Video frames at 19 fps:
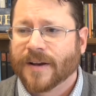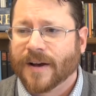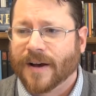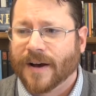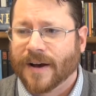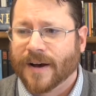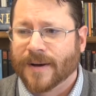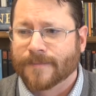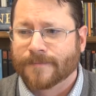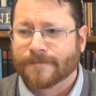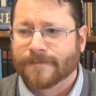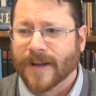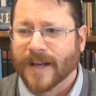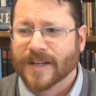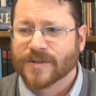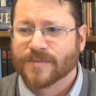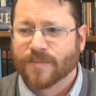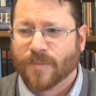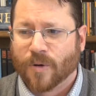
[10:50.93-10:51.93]

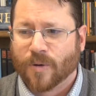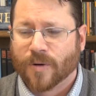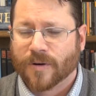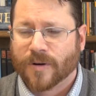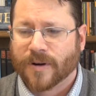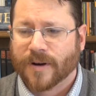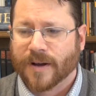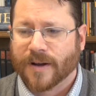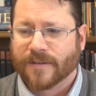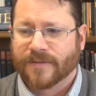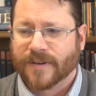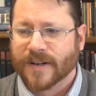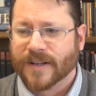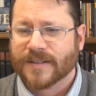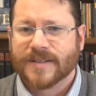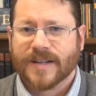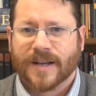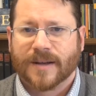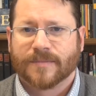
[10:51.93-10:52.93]
as more of an
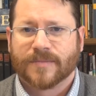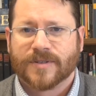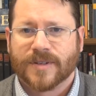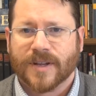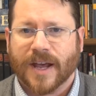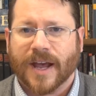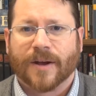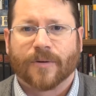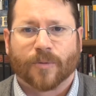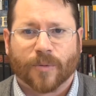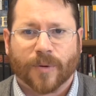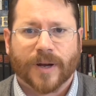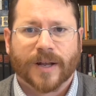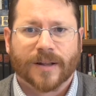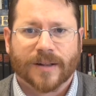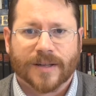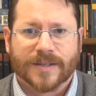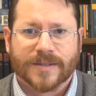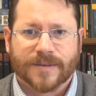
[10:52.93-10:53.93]
attempt at
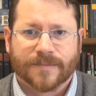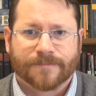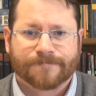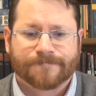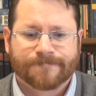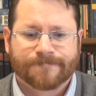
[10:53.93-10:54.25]
realism.